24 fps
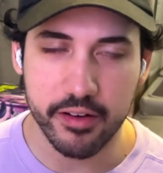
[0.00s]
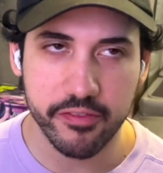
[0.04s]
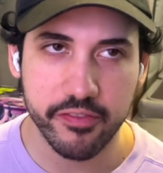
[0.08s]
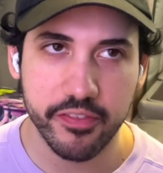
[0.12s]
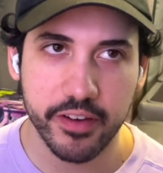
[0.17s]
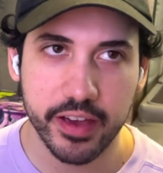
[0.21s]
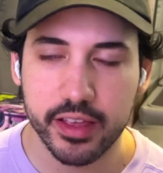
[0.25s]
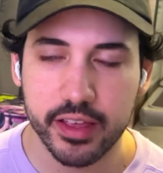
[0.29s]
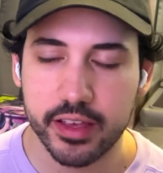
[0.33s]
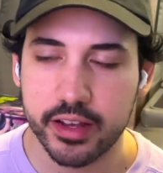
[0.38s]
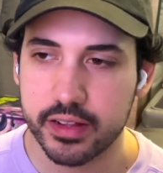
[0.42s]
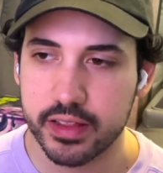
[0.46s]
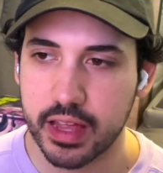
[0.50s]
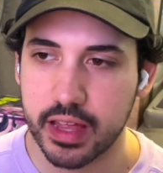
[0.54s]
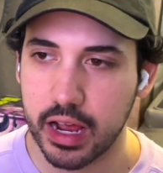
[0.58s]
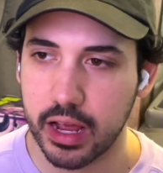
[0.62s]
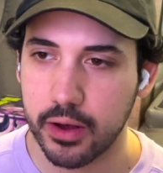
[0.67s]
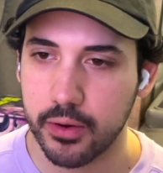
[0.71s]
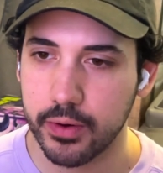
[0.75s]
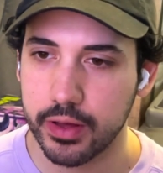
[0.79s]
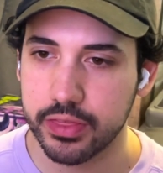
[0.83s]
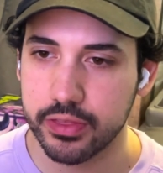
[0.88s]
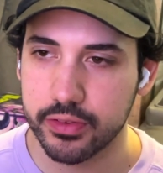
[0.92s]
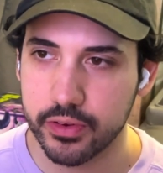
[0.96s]
failure that I
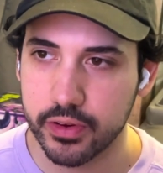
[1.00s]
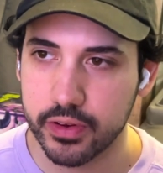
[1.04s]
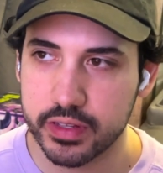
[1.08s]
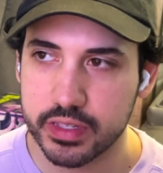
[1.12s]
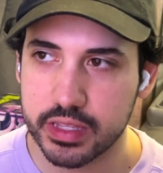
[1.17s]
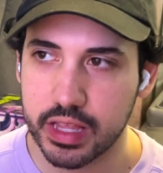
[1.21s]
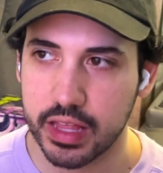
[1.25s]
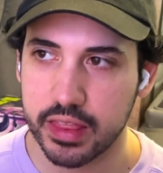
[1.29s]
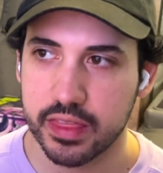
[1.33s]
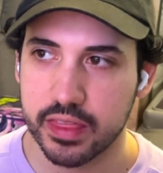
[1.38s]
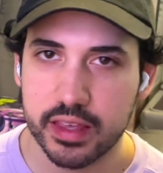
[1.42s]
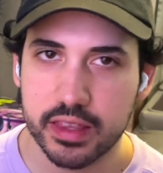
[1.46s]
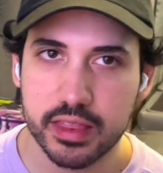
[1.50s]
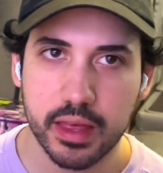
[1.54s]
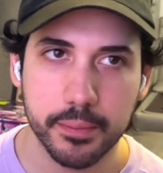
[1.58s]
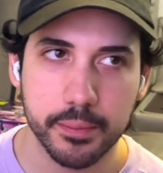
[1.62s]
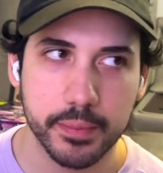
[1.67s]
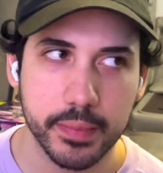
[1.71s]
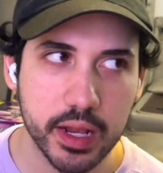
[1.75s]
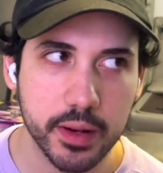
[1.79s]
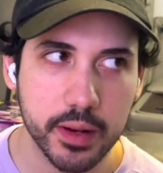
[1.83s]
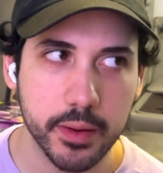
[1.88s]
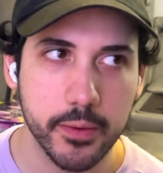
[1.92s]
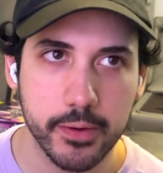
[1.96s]
went through, it's that thing that
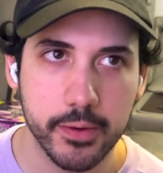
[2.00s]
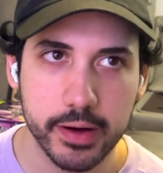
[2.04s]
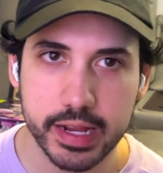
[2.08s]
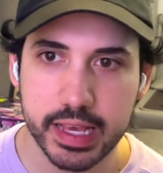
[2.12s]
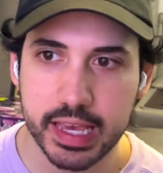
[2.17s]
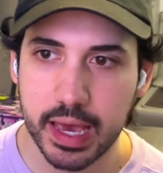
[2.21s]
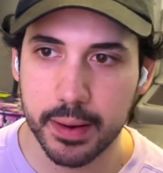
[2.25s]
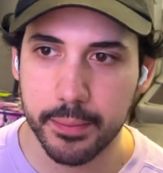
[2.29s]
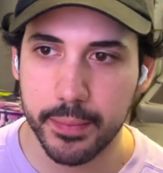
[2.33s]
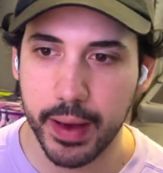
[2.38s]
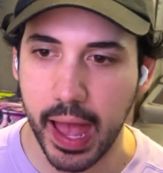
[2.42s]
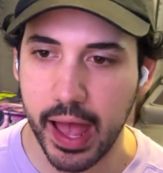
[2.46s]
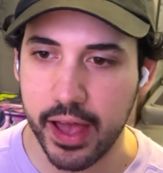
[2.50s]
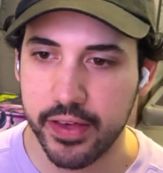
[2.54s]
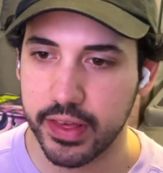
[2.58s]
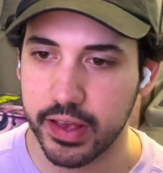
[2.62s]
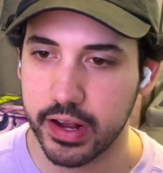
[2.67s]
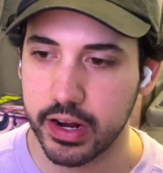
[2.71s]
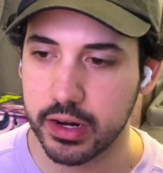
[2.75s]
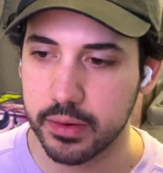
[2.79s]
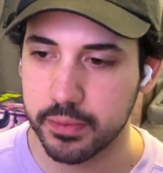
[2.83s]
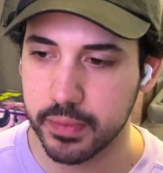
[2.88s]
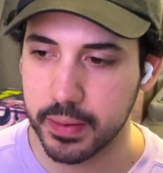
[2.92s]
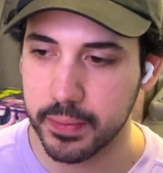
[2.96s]
made me want to get back
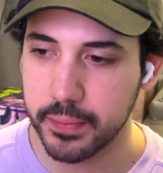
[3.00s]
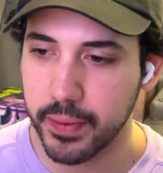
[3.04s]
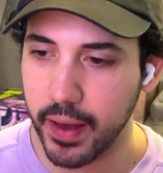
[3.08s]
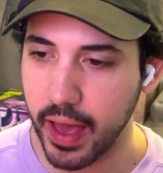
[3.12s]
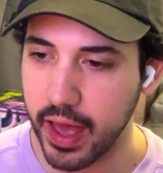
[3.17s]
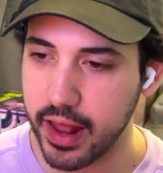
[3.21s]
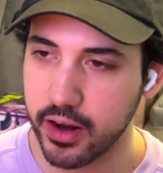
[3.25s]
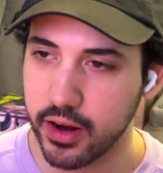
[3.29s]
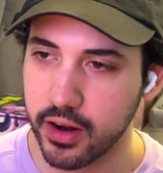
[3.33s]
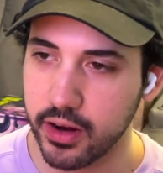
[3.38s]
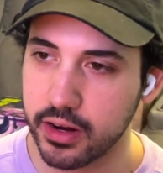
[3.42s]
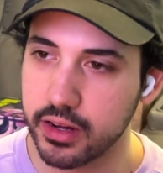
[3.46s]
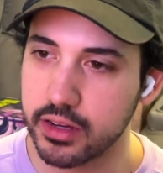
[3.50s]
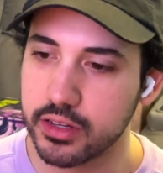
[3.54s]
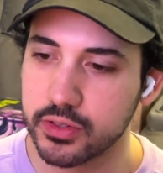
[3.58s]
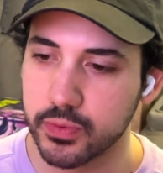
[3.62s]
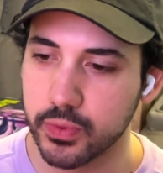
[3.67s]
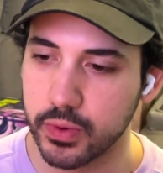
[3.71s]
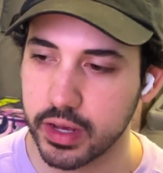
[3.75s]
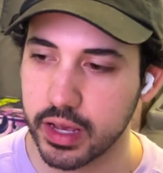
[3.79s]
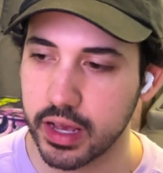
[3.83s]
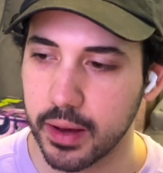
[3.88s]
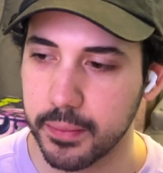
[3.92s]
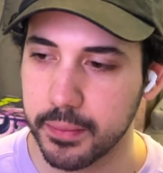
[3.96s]
there and be better, is
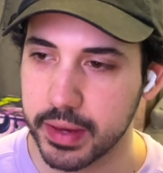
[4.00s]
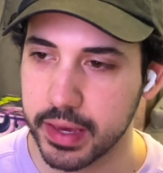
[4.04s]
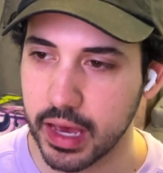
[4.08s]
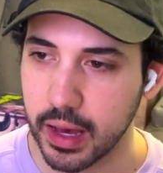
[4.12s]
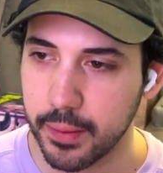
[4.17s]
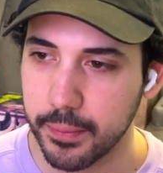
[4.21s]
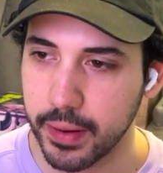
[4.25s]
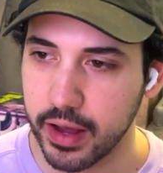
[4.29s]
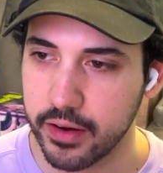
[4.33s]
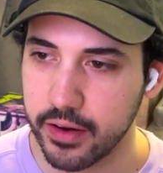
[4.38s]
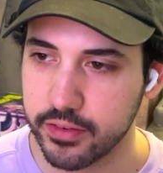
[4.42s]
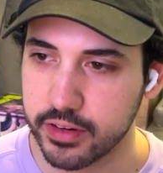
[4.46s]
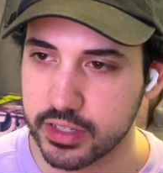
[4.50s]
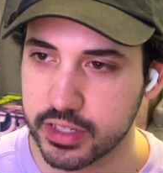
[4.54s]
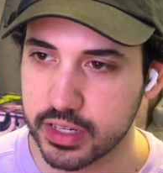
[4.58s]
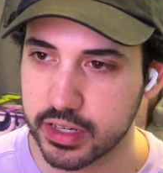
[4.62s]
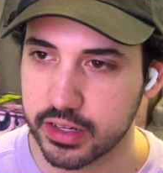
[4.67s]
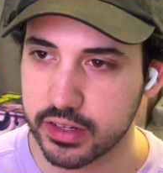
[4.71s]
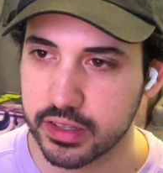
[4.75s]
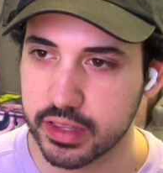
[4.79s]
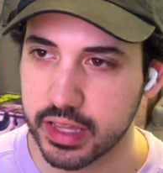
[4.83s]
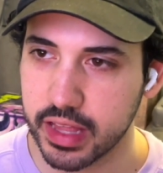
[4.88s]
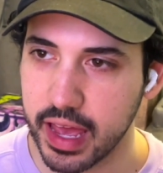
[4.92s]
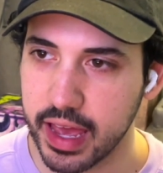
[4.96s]
what me up every
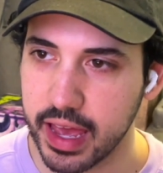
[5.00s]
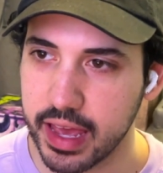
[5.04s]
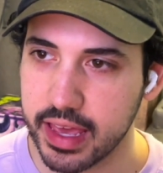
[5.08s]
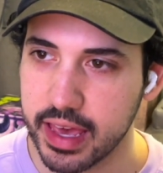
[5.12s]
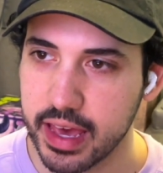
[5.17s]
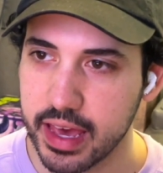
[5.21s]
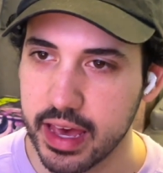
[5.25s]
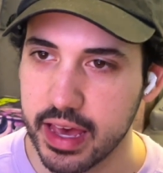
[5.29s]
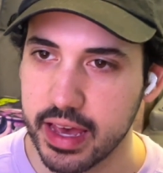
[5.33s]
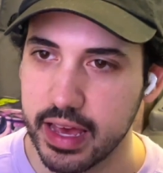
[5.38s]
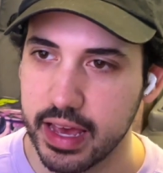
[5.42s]
single day.